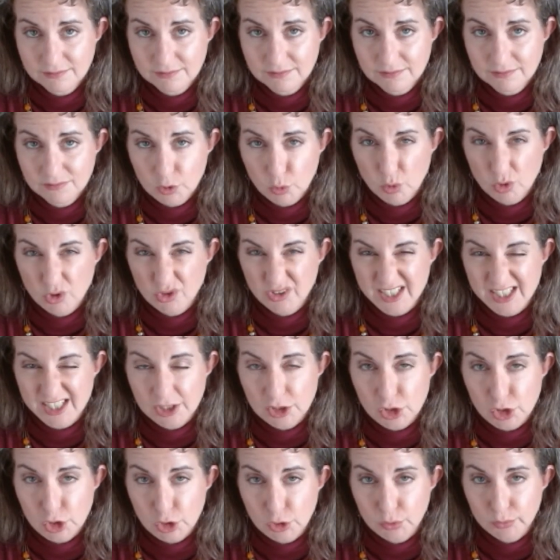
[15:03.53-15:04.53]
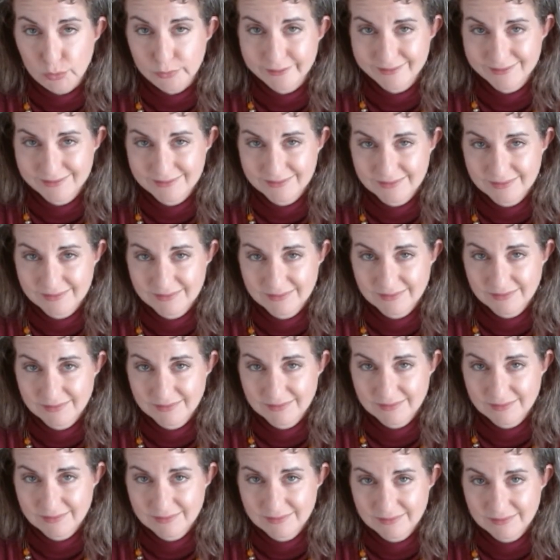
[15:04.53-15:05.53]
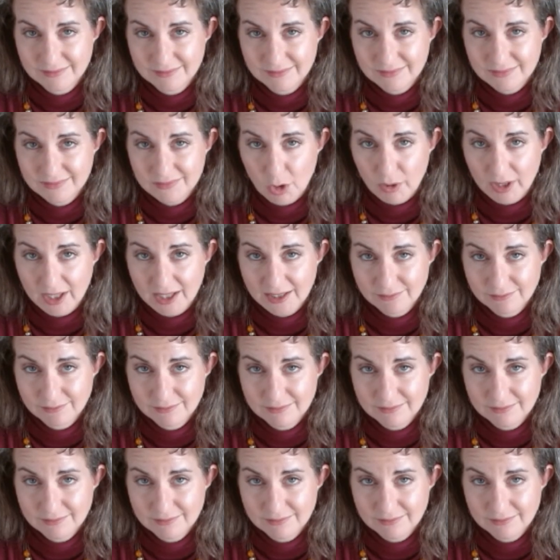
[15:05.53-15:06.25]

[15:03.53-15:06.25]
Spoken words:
The world needs you. Okay?